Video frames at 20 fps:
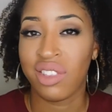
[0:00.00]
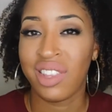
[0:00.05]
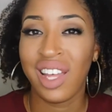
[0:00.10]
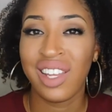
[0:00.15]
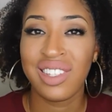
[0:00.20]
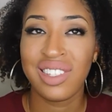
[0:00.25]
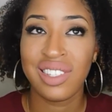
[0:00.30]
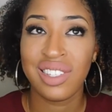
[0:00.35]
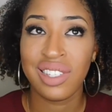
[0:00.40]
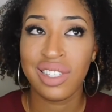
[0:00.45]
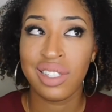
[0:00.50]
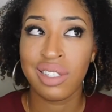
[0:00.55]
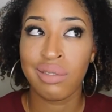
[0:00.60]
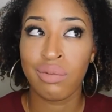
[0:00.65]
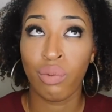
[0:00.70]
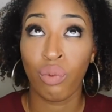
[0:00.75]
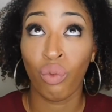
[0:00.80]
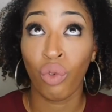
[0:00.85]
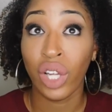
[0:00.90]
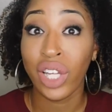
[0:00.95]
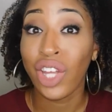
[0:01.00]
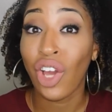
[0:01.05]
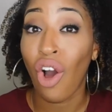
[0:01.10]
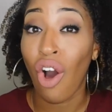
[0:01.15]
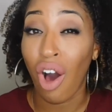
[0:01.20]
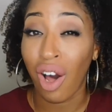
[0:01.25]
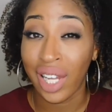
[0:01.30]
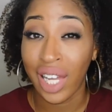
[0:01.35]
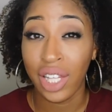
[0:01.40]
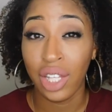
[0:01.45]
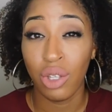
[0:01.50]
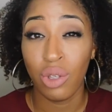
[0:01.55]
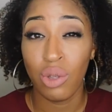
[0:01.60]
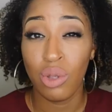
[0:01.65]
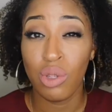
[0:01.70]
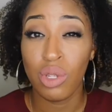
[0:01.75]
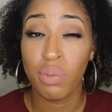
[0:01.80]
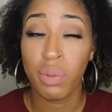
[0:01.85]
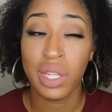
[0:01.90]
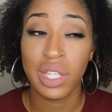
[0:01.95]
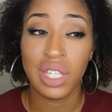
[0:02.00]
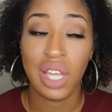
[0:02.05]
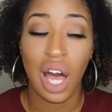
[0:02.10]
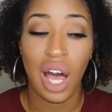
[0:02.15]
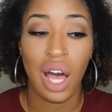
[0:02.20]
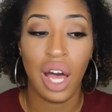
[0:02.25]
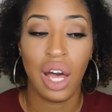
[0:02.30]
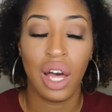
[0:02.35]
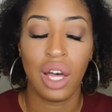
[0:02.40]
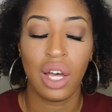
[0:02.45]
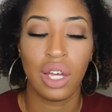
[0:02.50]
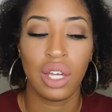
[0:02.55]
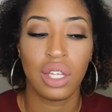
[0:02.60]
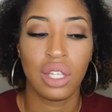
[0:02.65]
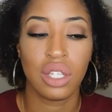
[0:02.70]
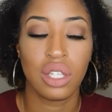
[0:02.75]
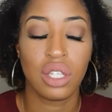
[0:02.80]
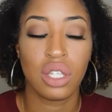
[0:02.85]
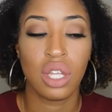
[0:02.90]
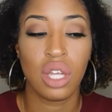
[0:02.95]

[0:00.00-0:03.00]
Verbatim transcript: That's really all I use besides